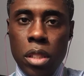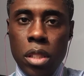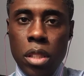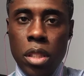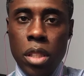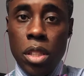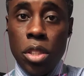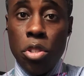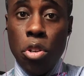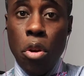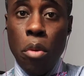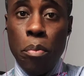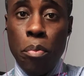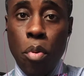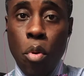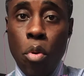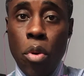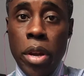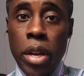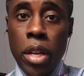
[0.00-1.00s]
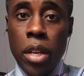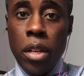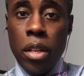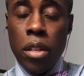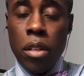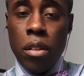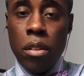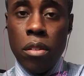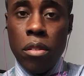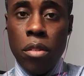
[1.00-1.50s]
is on point.
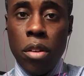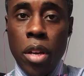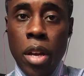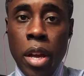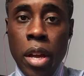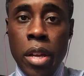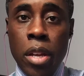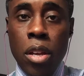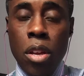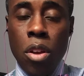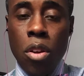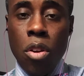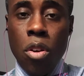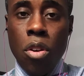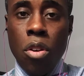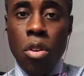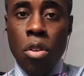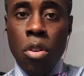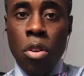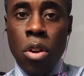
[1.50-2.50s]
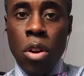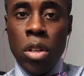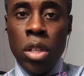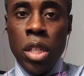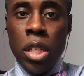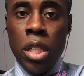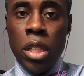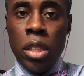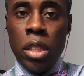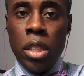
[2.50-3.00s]
Okay. Or
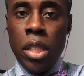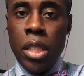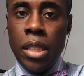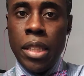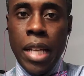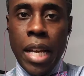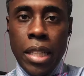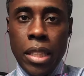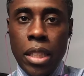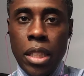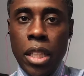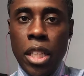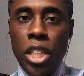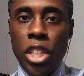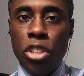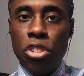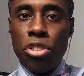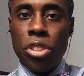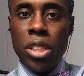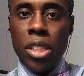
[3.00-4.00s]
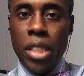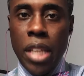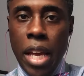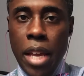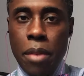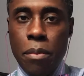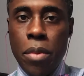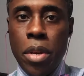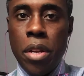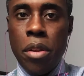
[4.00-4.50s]
is excellent. Your
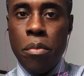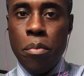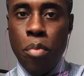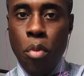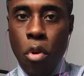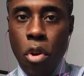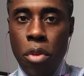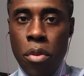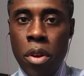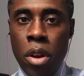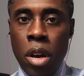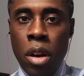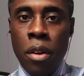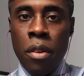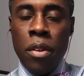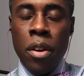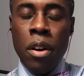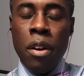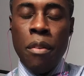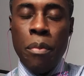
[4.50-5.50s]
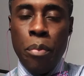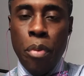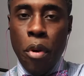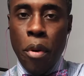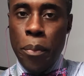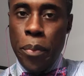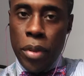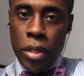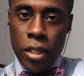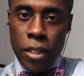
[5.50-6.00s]
statement and point of
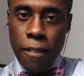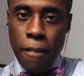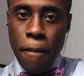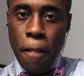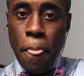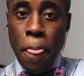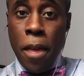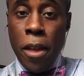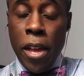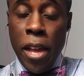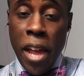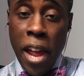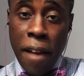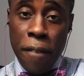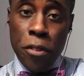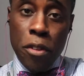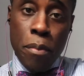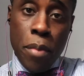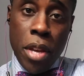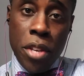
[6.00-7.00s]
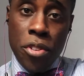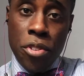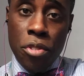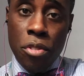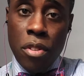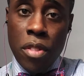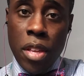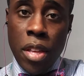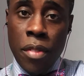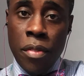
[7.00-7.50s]
purpose. You have to make
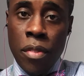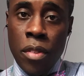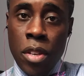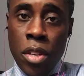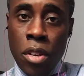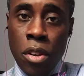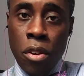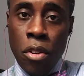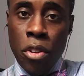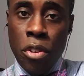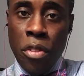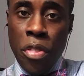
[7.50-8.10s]
sure that you're